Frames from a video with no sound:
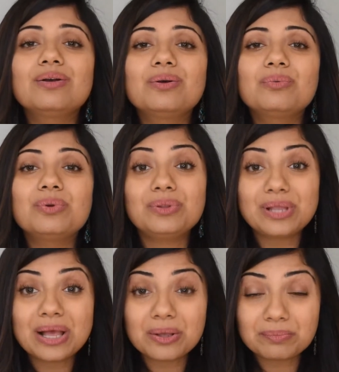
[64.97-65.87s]
will
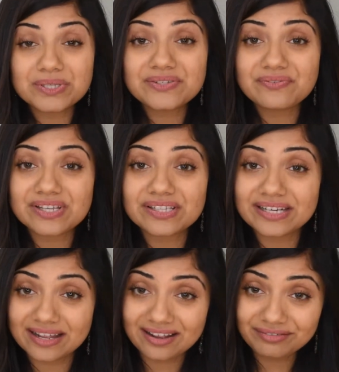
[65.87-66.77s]
help us feel
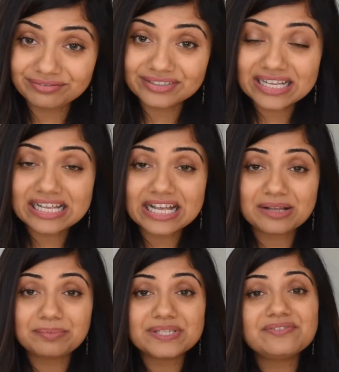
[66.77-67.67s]
enough,
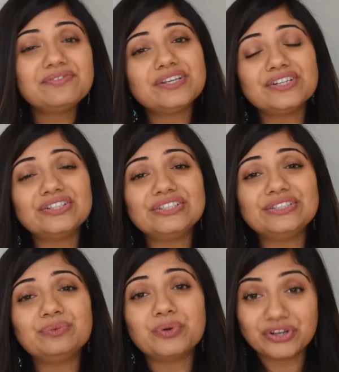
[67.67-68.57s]
help us
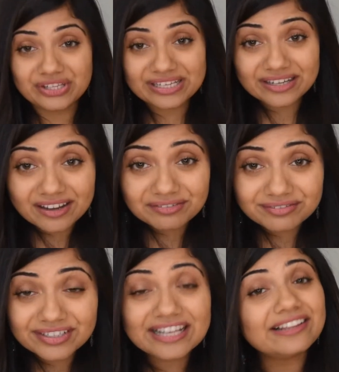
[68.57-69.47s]
feel worthy
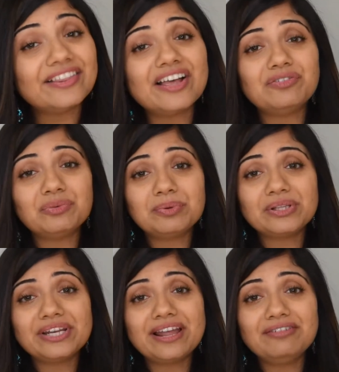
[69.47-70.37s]
enough,
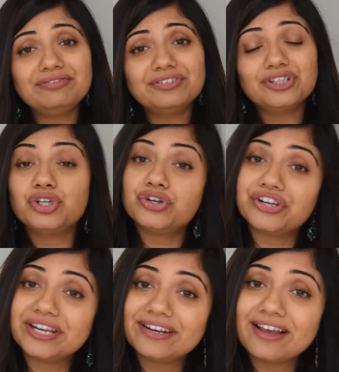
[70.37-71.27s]
lovable enough,
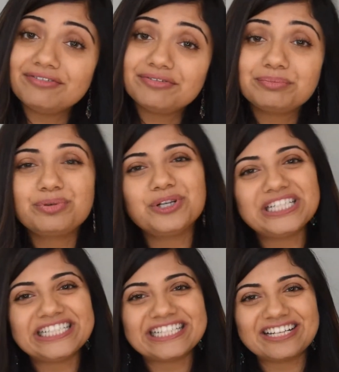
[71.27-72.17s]
good enough,
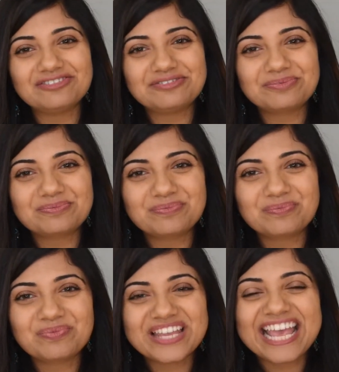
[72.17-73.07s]
pretty enough.
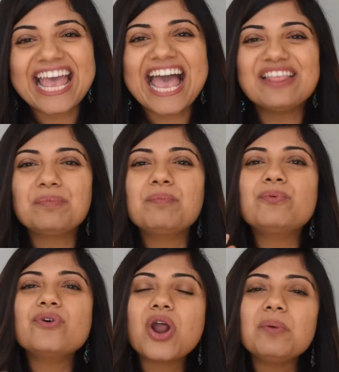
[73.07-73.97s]
And the
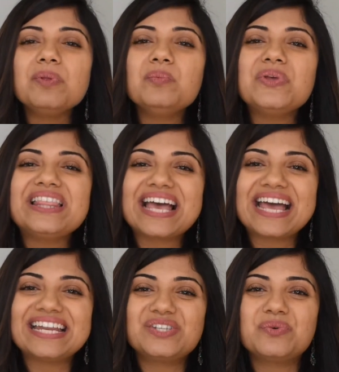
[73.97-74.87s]
problem with
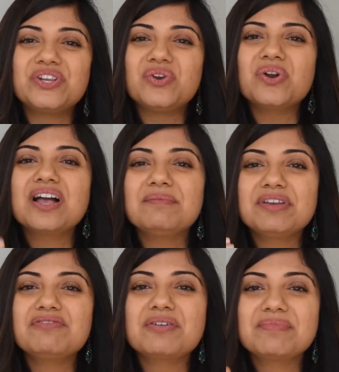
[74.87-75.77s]
that is when you're
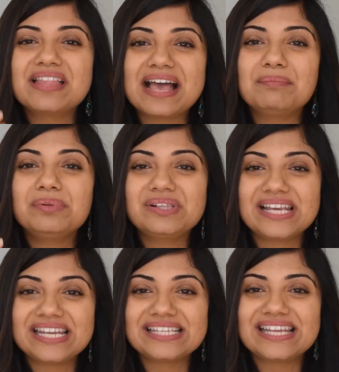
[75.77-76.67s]
coming from that
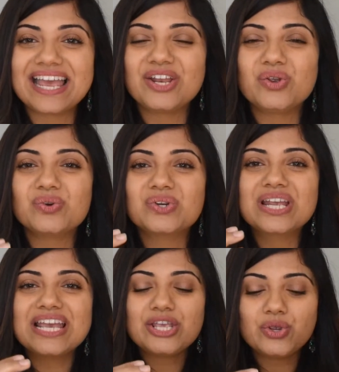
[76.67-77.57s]
place and
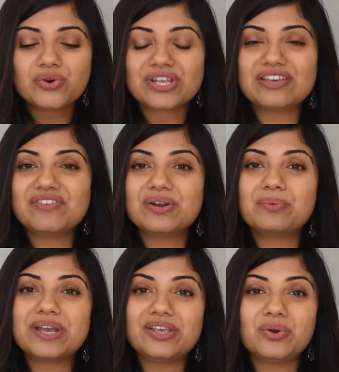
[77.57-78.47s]
you're giving
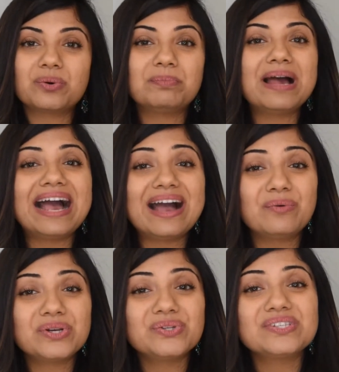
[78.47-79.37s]
away your
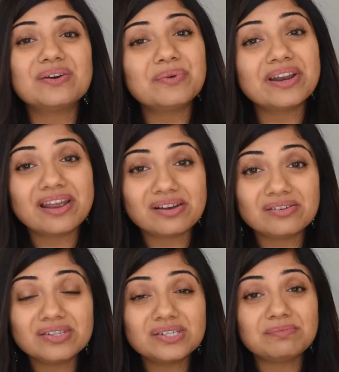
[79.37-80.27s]
power to someone
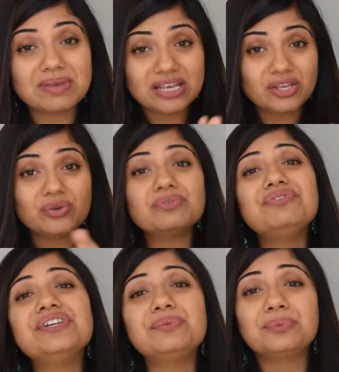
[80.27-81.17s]
else to make you
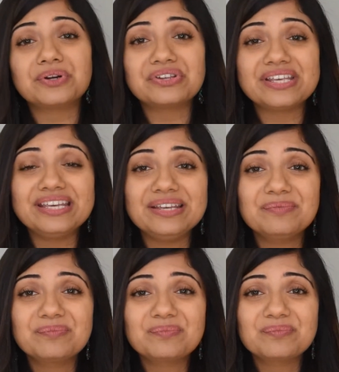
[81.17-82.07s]
feel worthy,
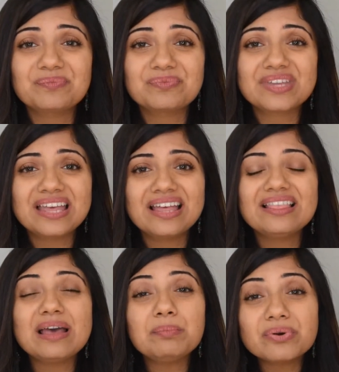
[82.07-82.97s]

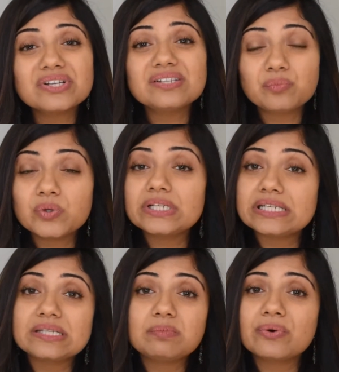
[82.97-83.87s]
that person will
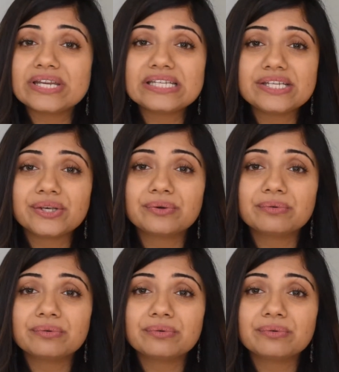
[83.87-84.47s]
disappoint you.